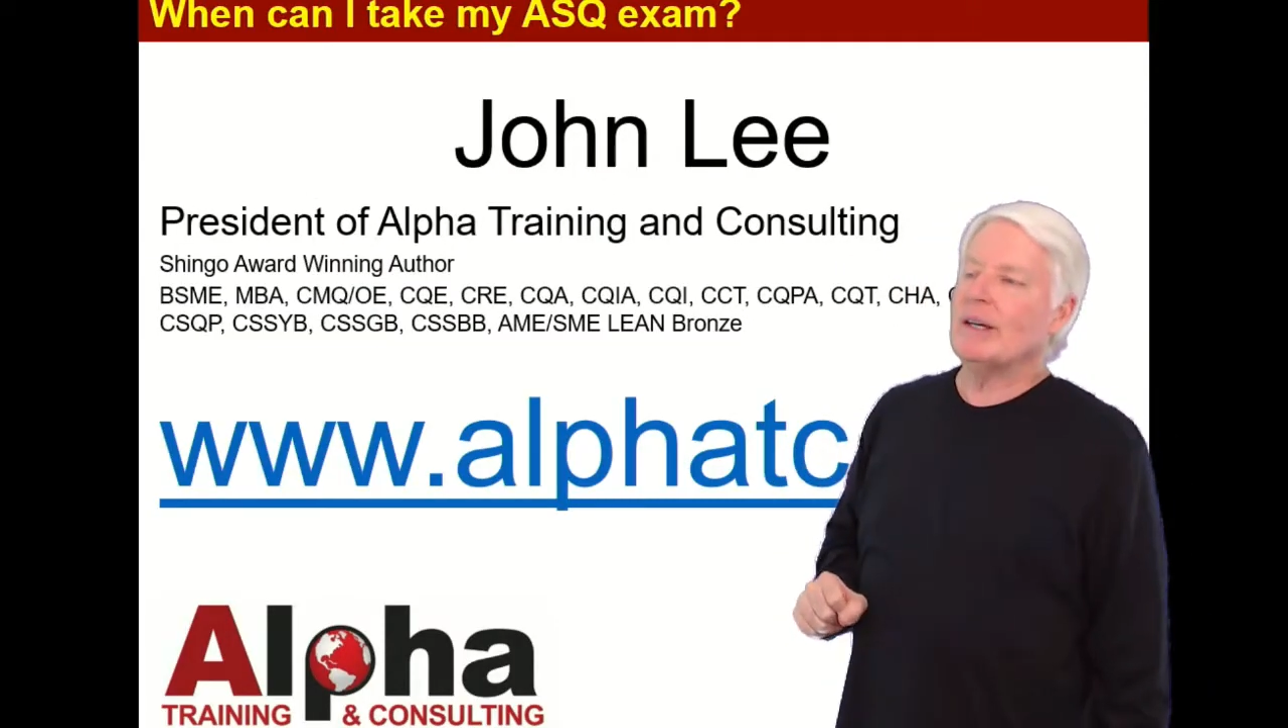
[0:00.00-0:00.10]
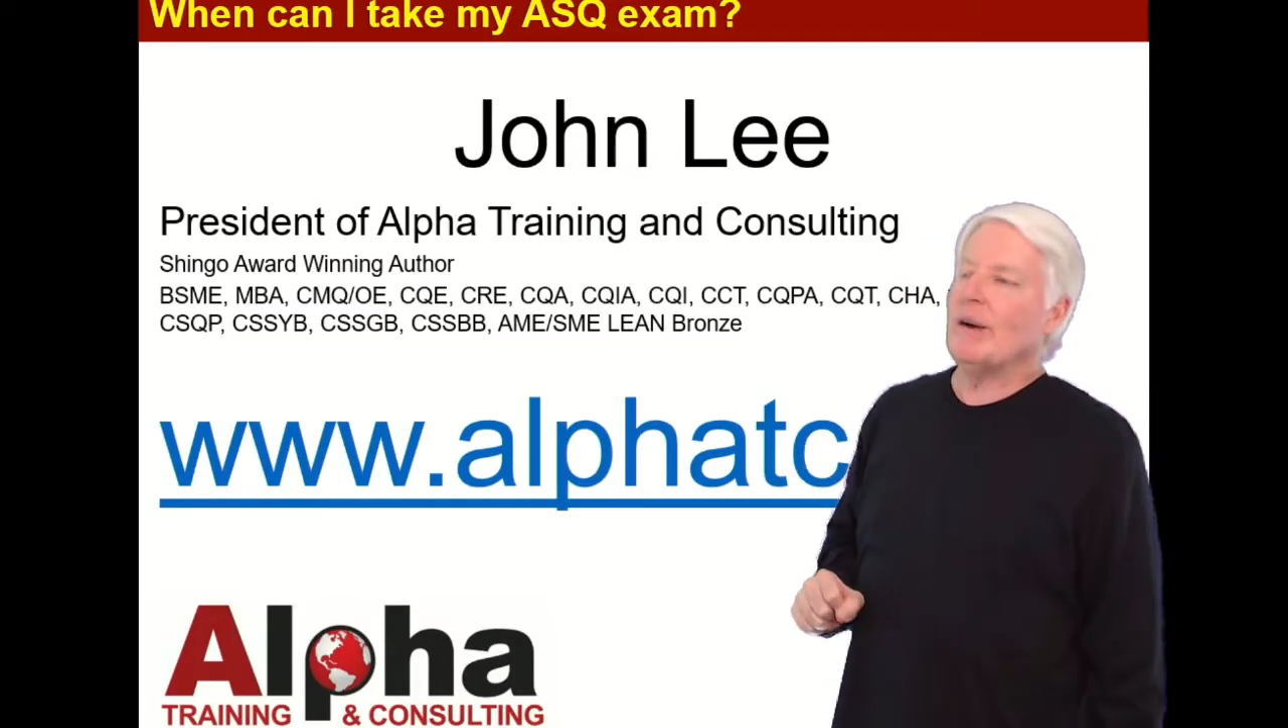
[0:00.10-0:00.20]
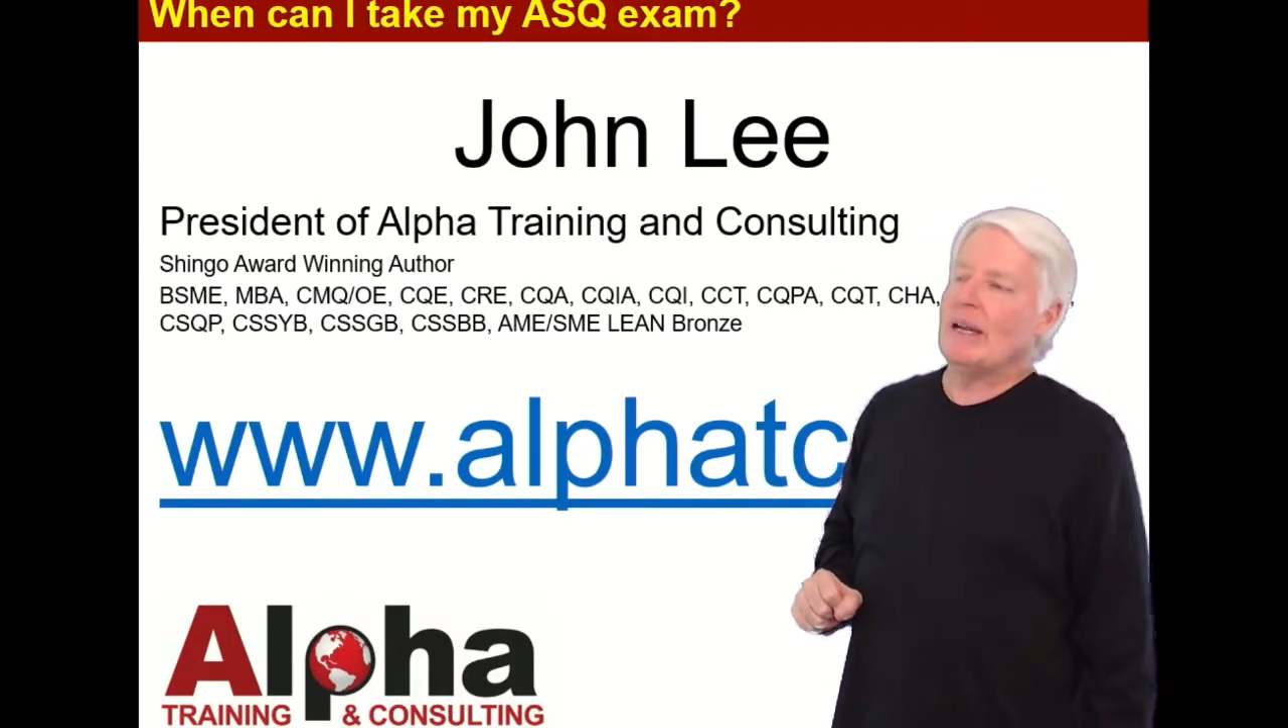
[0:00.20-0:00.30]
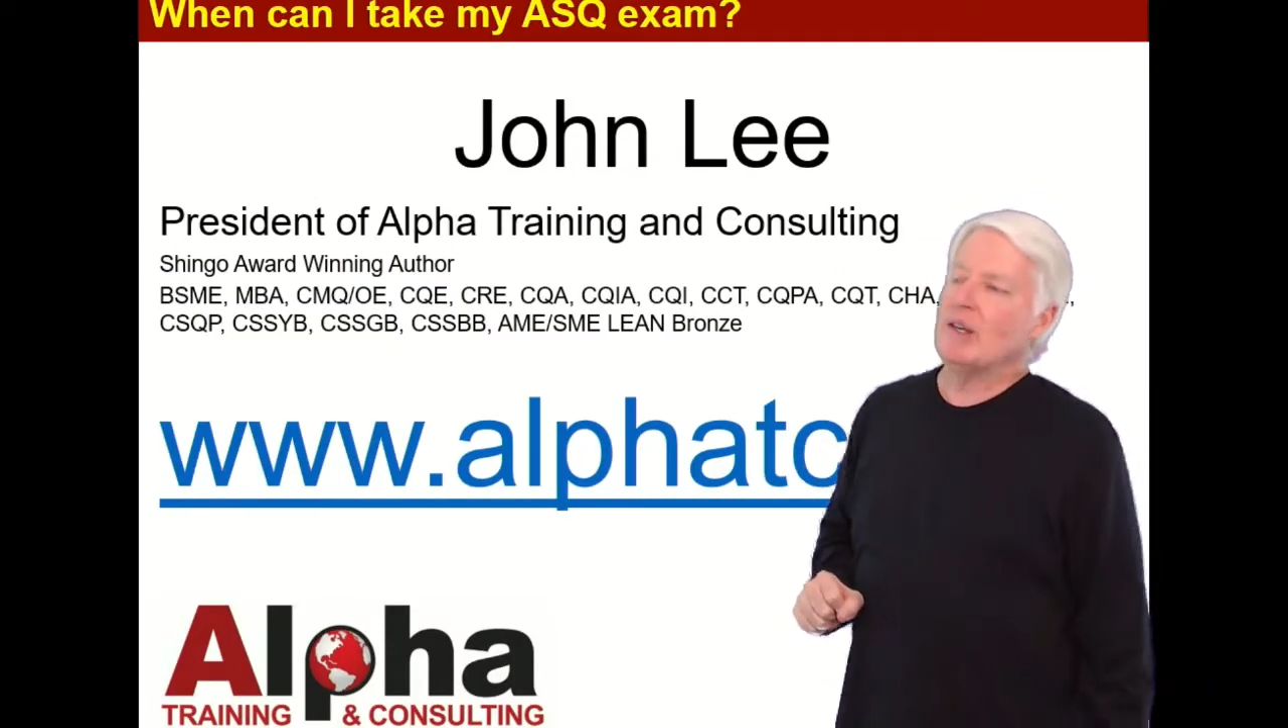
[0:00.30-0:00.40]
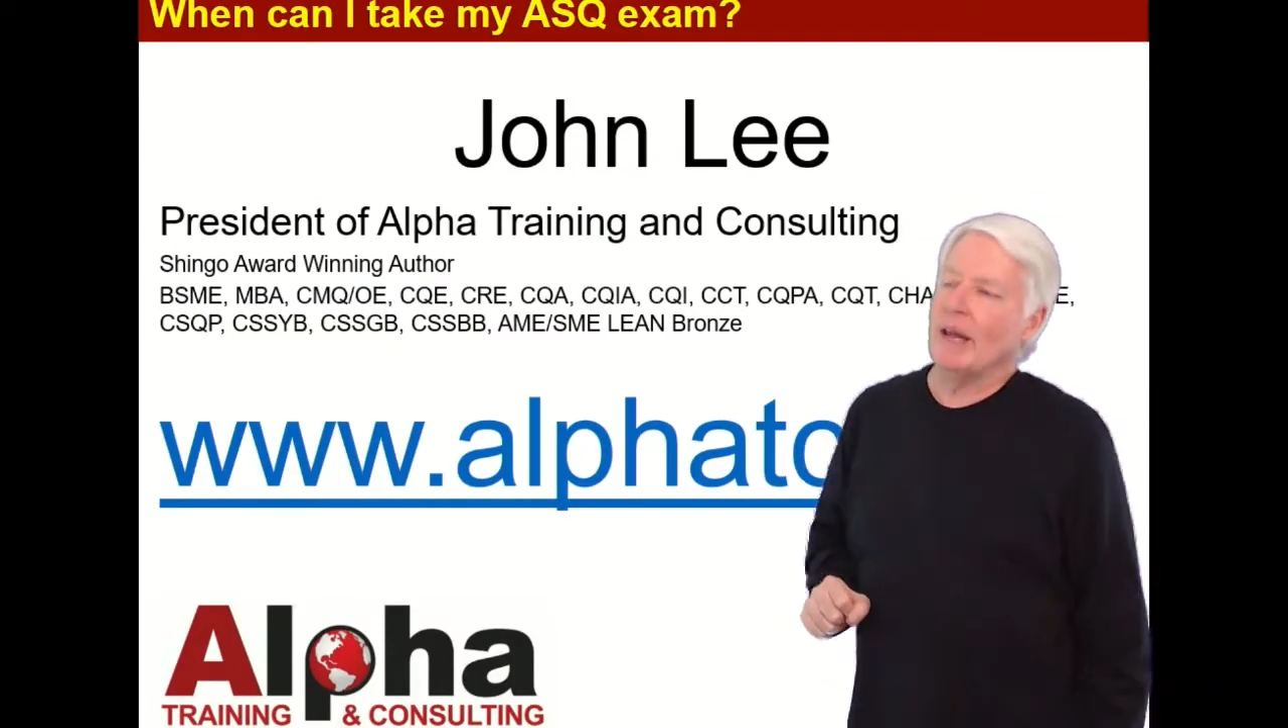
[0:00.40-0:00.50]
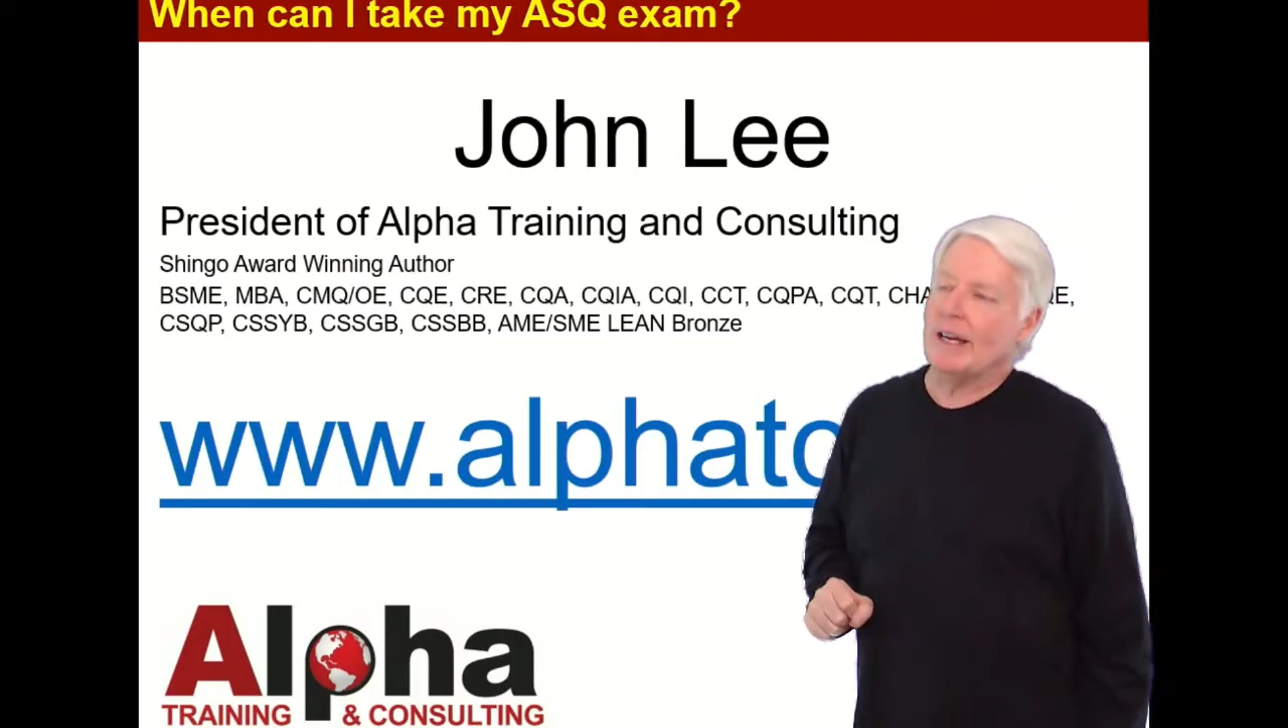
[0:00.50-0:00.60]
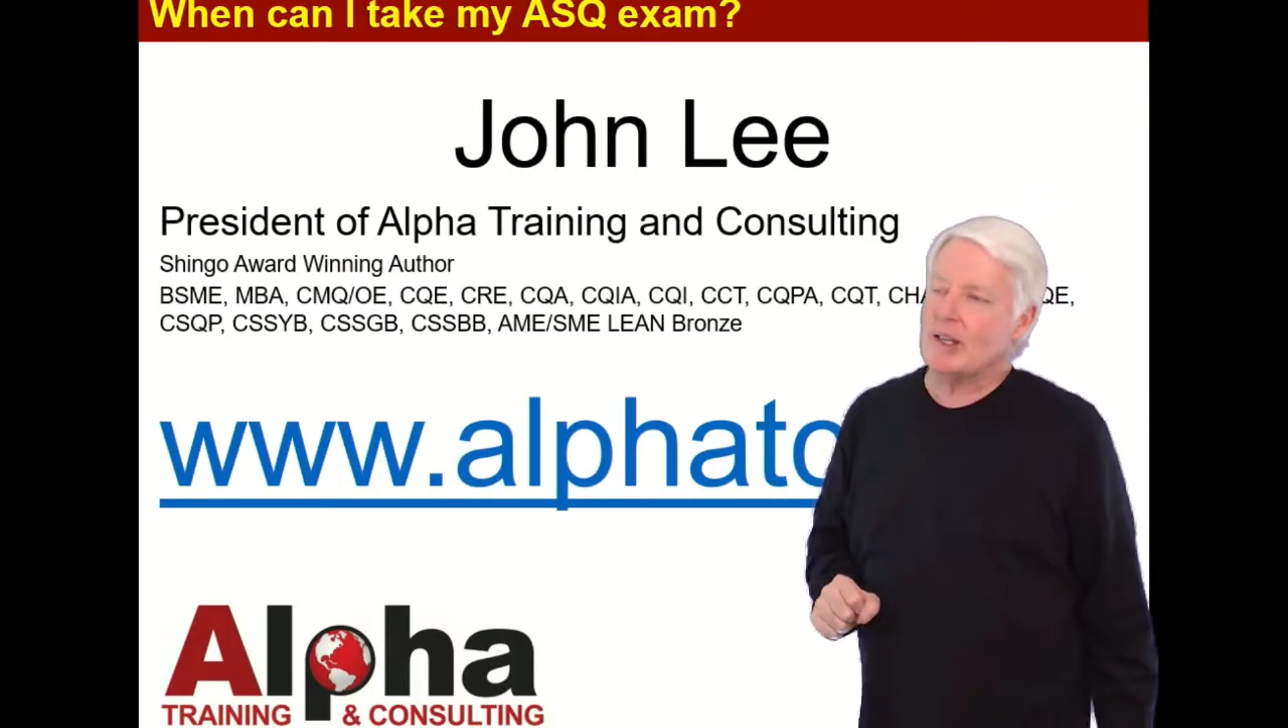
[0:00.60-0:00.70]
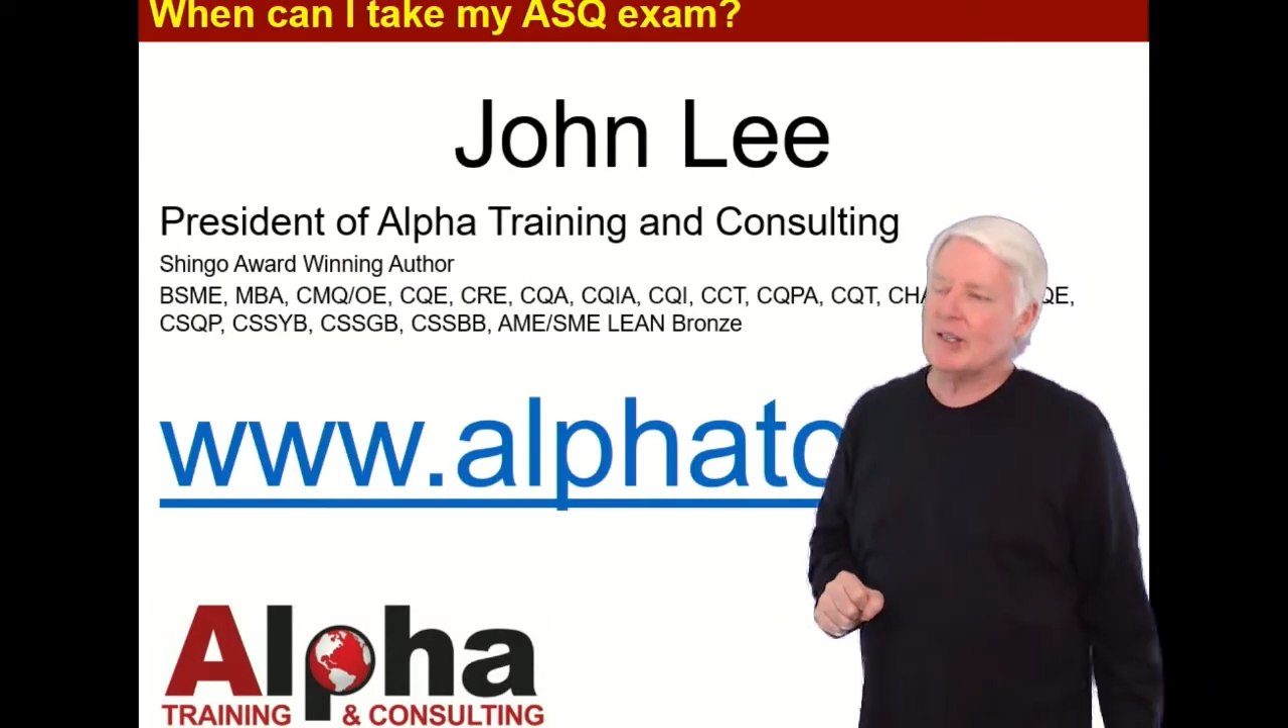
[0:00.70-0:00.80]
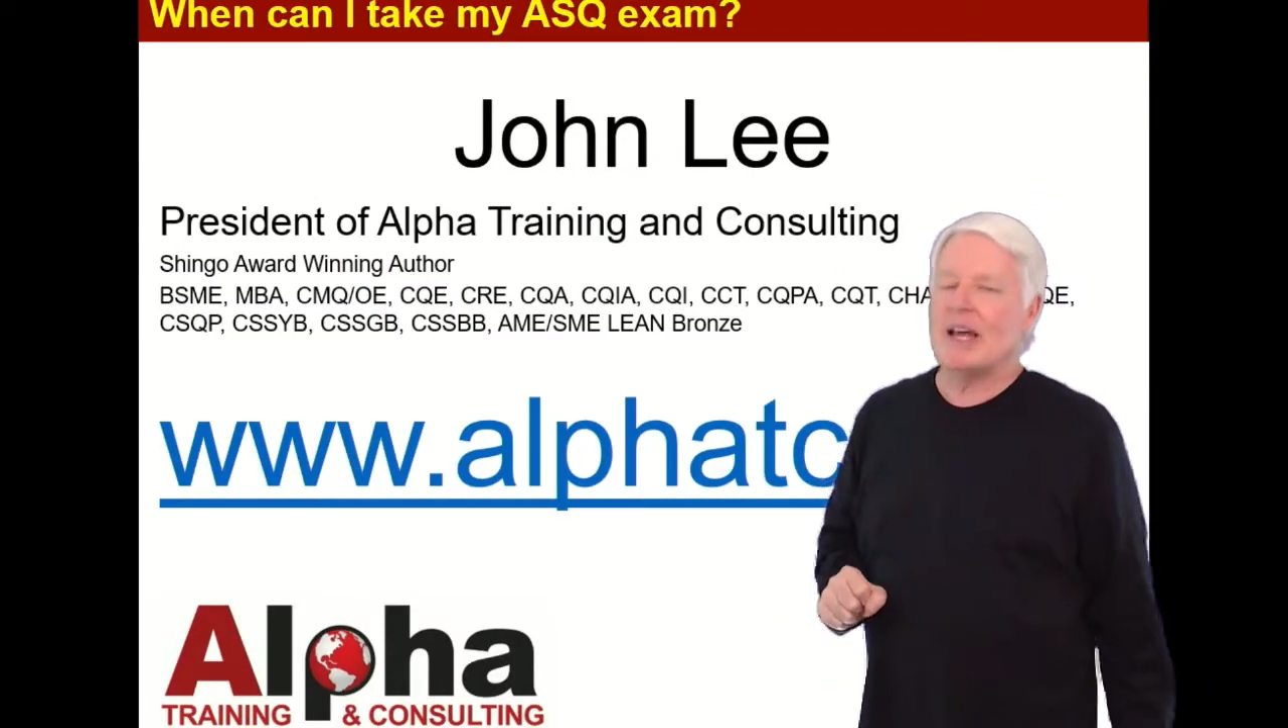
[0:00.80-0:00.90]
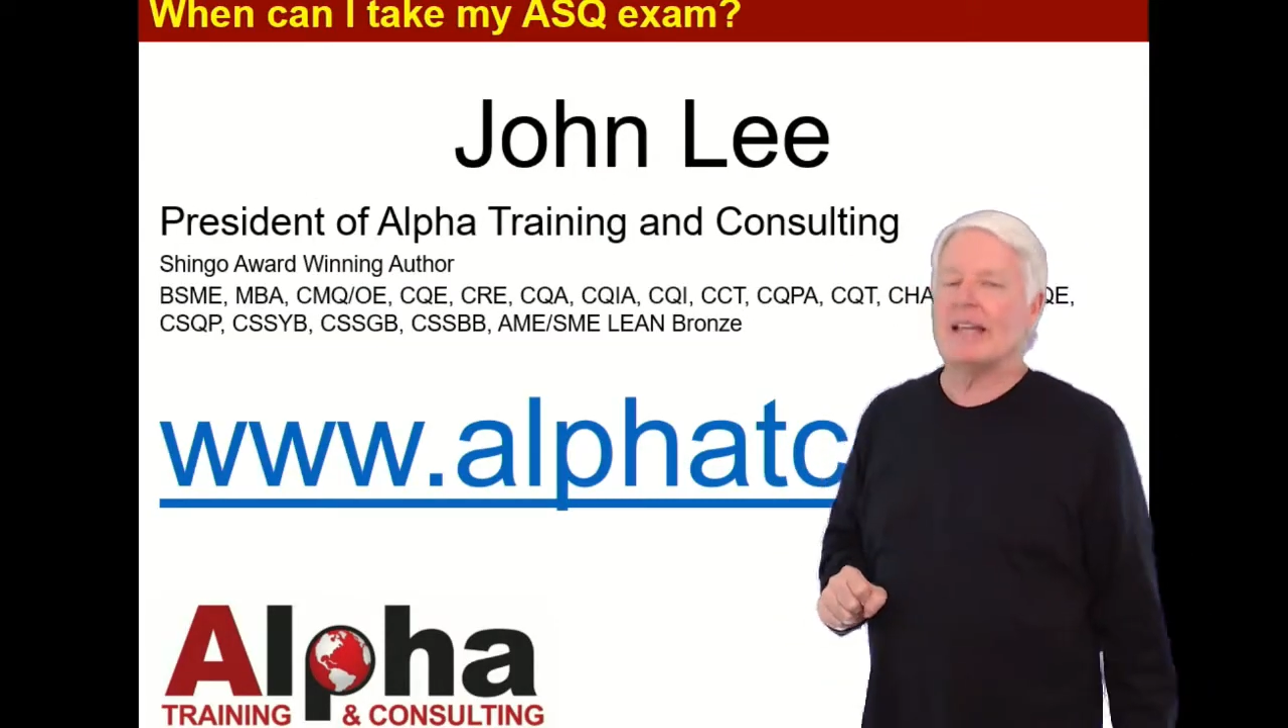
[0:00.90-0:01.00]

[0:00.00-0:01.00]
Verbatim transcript: congratulations,